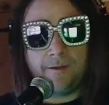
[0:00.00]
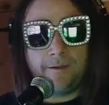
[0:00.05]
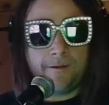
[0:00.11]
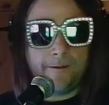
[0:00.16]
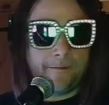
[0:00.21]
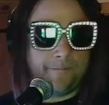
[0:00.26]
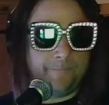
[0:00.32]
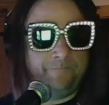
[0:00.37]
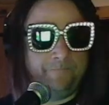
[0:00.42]

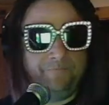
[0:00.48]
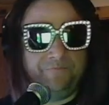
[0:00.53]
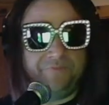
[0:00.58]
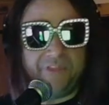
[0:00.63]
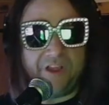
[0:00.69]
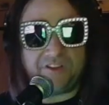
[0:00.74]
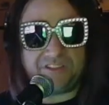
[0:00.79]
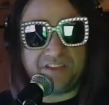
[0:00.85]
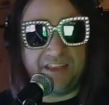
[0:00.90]

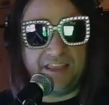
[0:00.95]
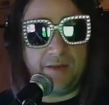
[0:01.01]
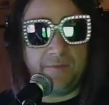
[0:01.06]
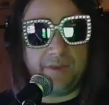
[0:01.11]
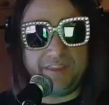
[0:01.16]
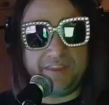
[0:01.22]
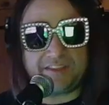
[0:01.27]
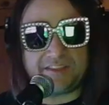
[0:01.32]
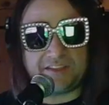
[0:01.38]
there's an enemy
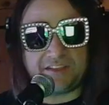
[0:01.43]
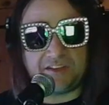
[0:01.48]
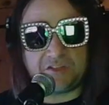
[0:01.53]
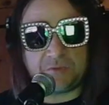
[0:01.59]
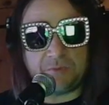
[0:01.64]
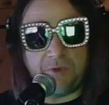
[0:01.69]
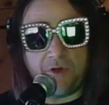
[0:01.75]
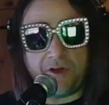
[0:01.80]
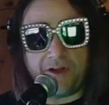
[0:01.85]
that's going to
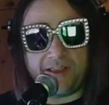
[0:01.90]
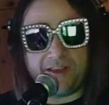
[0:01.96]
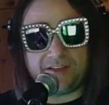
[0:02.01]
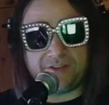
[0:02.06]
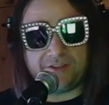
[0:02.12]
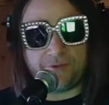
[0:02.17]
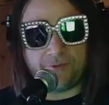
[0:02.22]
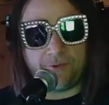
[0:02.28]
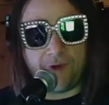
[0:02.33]
spawn in
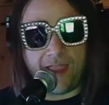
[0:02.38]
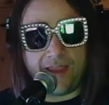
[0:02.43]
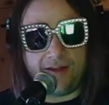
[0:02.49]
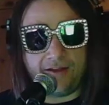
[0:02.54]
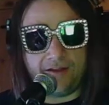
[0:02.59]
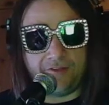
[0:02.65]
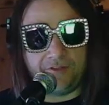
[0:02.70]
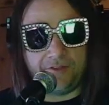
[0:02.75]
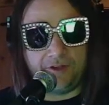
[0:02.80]
to the right
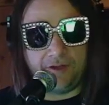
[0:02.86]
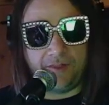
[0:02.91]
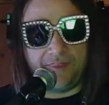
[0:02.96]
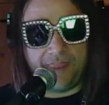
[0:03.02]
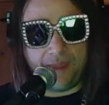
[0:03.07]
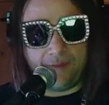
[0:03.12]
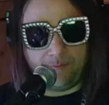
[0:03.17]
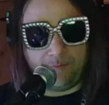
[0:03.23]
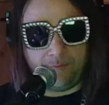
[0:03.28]
on
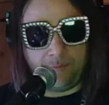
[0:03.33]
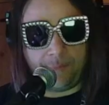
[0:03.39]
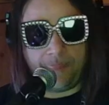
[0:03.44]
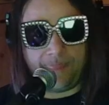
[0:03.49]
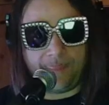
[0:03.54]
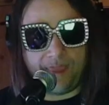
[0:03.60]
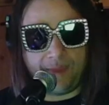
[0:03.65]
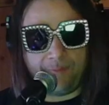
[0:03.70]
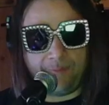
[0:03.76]

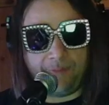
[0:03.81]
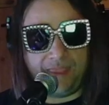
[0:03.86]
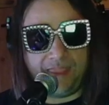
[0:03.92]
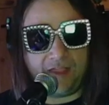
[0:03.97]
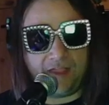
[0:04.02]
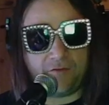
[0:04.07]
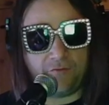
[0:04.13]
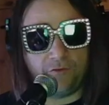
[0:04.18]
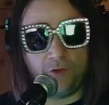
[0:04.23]
that
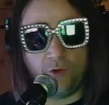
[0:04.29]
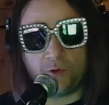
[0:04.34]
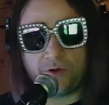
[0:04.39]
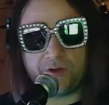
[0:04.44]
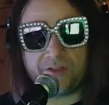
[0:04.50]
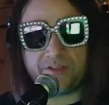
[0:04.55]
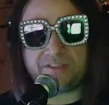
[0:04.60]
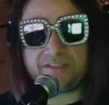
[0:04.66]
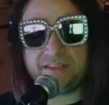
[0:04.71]
pink floor
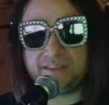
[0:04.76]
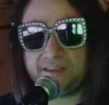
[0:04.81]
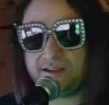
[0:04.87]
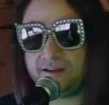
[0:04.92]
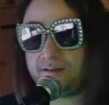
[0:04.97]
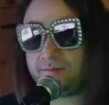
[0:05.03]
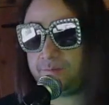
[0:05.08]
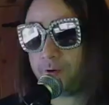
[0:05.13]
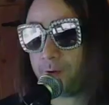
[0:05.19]
you see
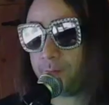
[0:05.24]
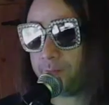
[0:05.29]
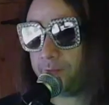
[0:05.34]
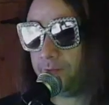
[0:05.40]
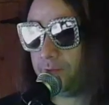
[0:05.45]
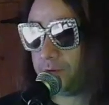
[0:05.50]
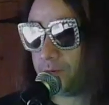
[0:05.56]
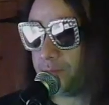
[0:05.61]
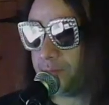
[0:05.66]
there, purple
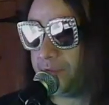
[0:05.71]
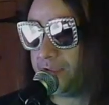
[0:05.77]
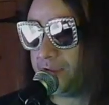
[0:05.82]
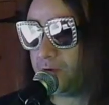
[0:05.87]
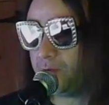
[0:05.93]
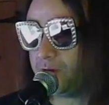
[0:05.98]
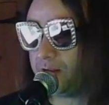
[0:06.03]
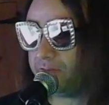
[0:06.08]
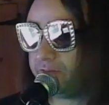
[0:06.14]
or pink or
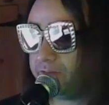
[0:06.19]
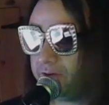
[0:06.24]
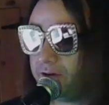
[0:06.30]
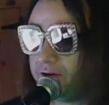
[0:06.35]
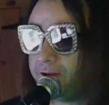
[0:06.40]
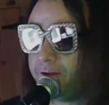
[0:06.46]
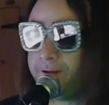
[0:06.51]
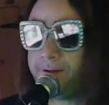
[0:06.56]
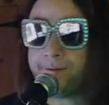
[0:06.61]
whatever.
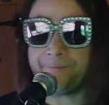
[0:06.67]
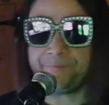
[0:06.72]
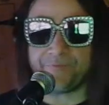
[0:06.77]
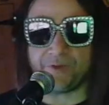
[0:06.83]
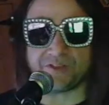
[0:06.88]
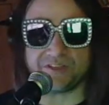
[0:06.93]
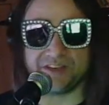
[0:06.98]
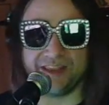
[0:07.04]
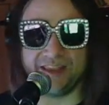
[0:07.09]

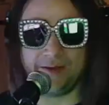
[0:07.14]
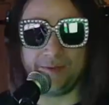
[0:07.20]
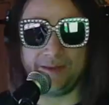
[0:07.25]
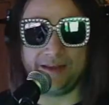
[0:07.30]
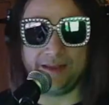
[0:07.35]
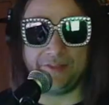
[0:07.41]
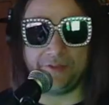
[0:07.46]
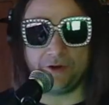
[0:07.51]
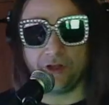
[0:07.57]
There's an enemy
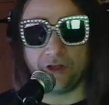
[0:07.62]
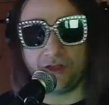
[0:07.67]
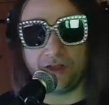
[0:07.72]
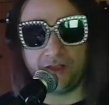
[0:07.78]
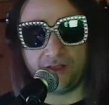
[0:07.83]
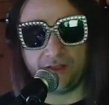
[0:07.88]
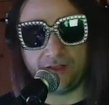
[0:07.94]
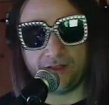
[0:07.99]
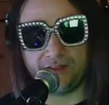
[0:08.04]
down there.
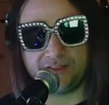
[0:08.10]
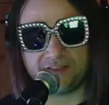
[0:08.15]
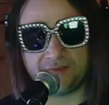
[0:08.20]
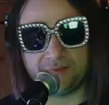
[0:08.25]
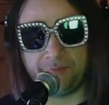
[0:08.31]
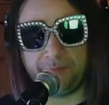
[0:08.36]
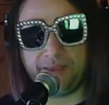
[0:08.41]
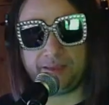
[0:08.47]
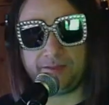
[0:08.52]
It's a
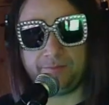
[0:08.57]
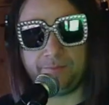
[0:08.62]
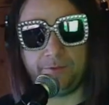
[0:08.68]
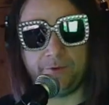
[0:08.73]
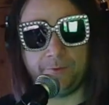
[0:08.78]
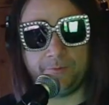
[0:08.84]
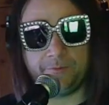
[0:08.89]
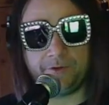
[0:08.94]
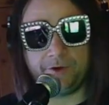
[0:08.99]
big
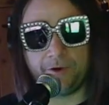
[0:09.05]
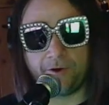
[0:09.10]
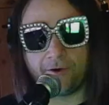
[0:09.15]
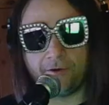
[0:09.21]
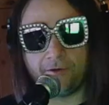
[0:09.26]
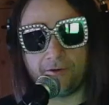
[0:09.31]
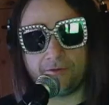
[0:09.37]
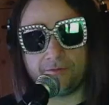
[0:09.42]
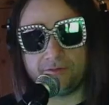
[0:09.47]
boobed
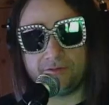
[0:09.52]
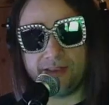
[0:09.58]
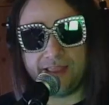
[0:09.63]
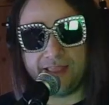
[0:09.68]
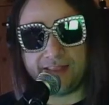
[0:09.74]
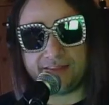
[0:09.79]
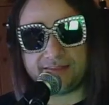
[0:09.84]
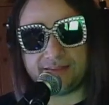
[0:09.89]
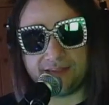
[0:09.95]
girl
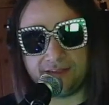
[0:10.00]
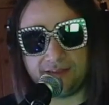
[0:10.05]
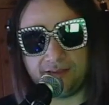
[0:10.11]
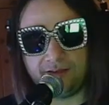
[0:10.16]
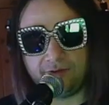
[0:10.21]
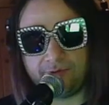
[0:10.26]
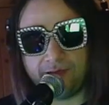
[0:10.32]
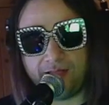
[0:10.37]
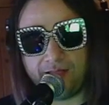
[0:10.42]
dancing
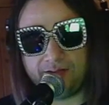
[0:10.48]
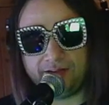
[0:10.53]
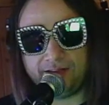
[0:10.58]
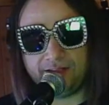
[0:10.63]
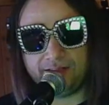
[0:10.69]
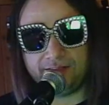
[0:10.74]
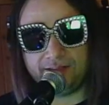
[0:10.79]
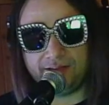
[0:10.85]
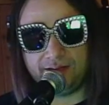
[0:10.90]
around
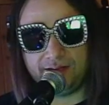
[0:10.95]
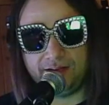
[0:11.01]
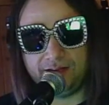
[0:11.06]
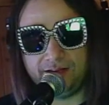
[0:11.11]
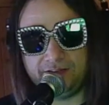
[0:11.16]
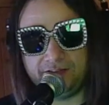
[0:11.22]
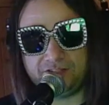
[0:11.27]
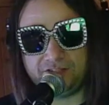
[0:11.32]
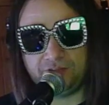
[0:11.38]
down there,
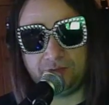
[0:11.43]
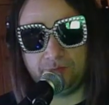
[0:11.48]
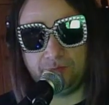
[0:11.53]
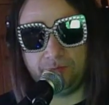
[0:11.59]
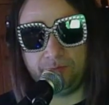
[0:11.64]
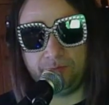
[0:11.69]
and she'll